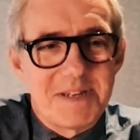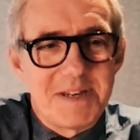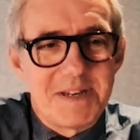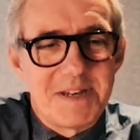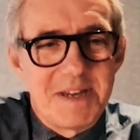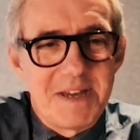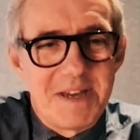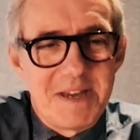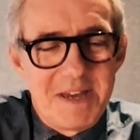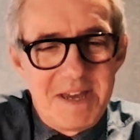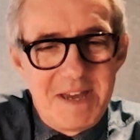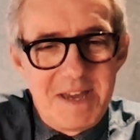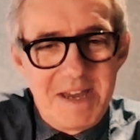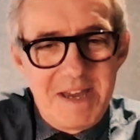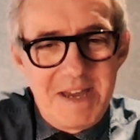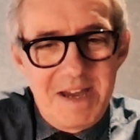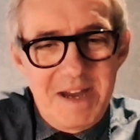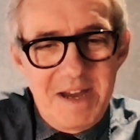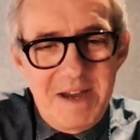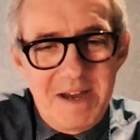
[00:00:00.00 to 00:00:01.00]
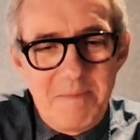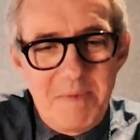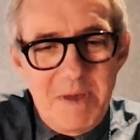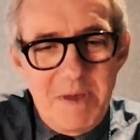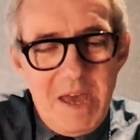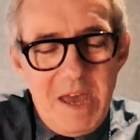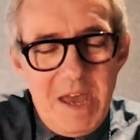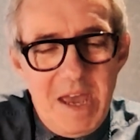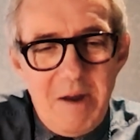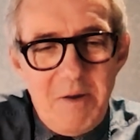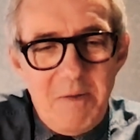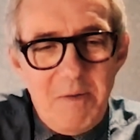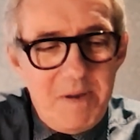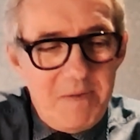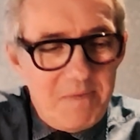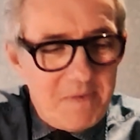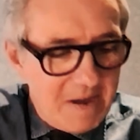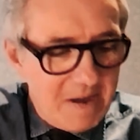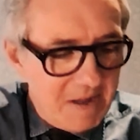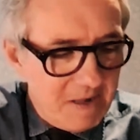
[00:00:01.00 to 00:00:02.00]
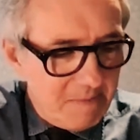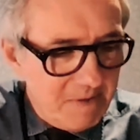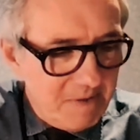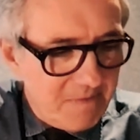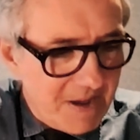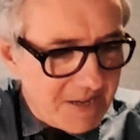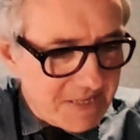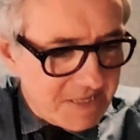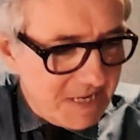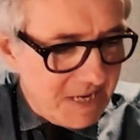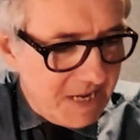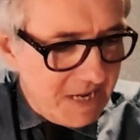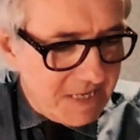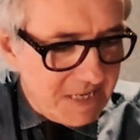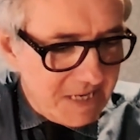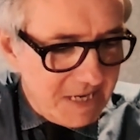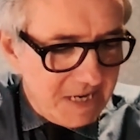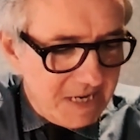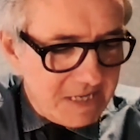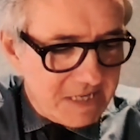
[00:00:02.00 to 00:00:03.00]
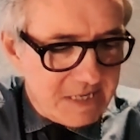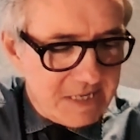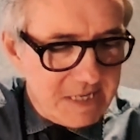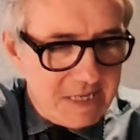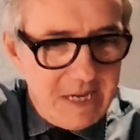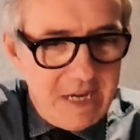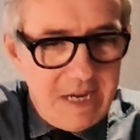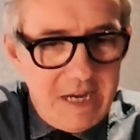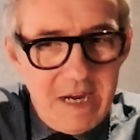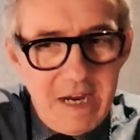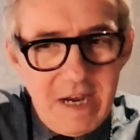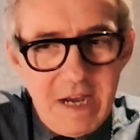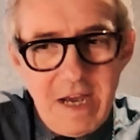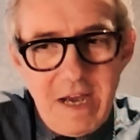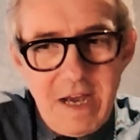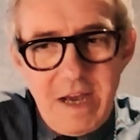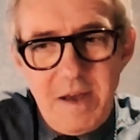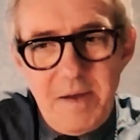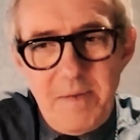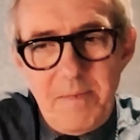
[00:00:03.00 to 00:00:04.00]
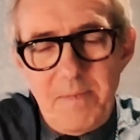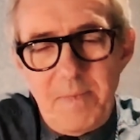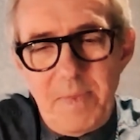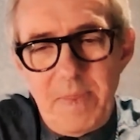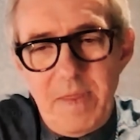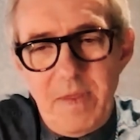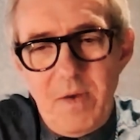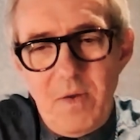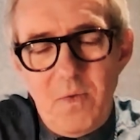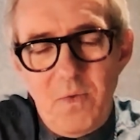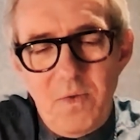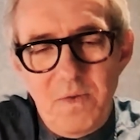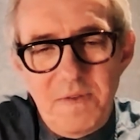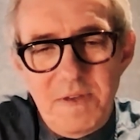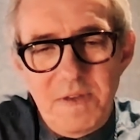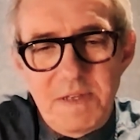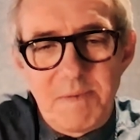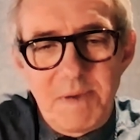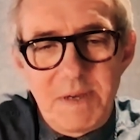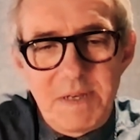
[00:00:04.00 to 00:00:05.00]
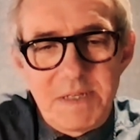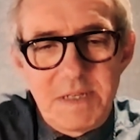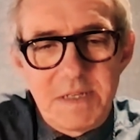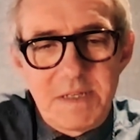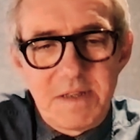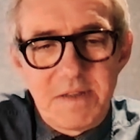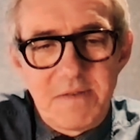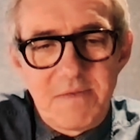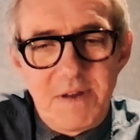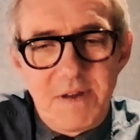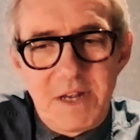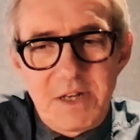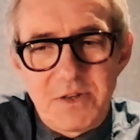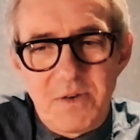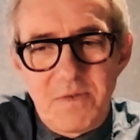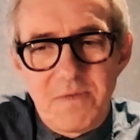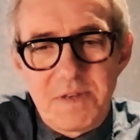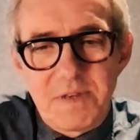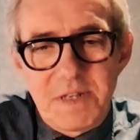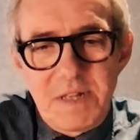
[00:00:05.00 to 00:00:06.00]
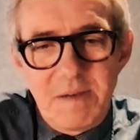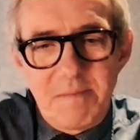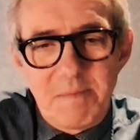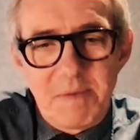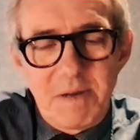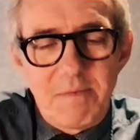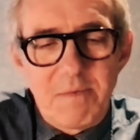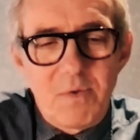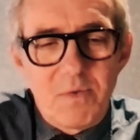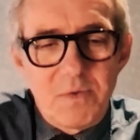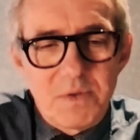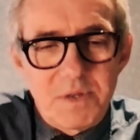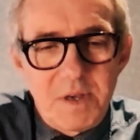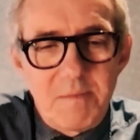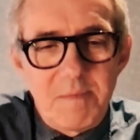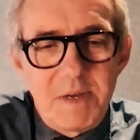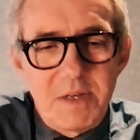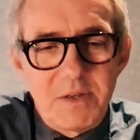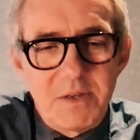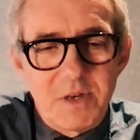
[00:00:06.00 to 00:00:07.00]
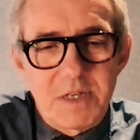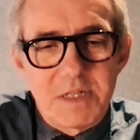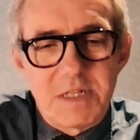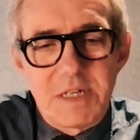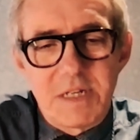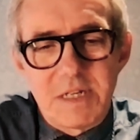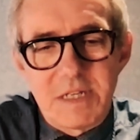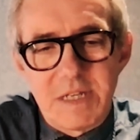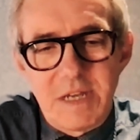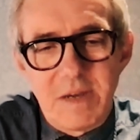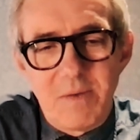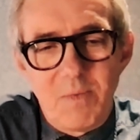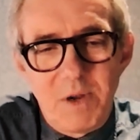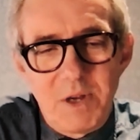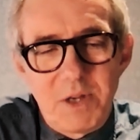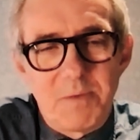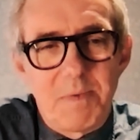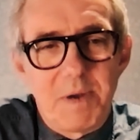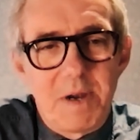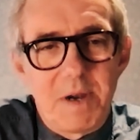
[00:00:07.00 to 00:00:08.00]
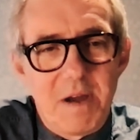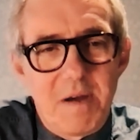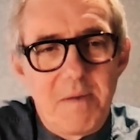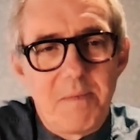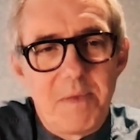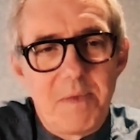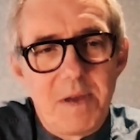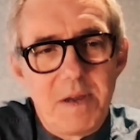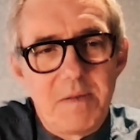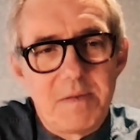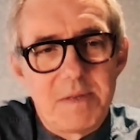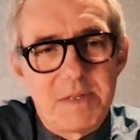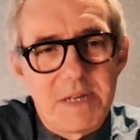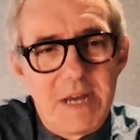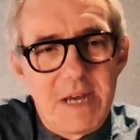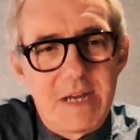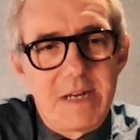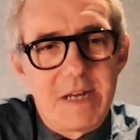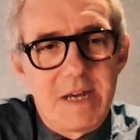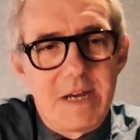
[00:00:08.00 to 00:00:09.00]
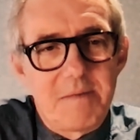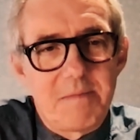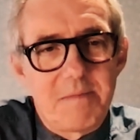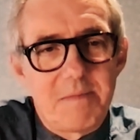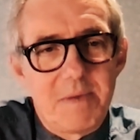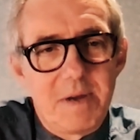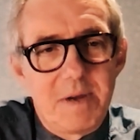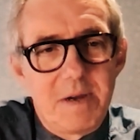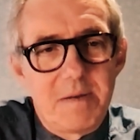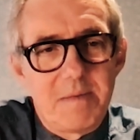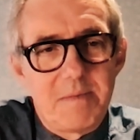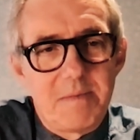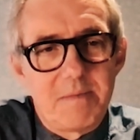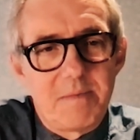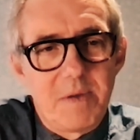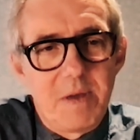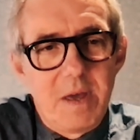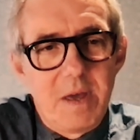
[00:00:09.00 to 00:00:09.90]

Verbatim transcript: uh, um, it'll be very, it'll be fascinating to see um, all of these pieces in the flesh, obviously, but it will also be interesting to see which become the standout. Um,